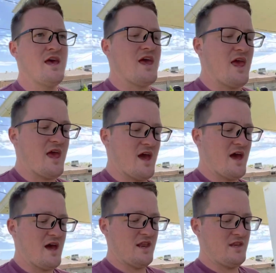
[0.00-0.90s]

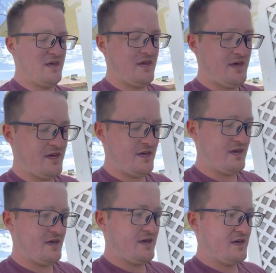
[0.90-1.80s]
And
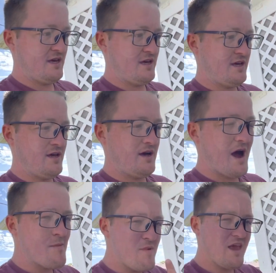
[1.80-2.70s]

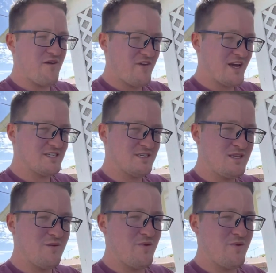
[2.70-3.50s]
I may give you guys a sneak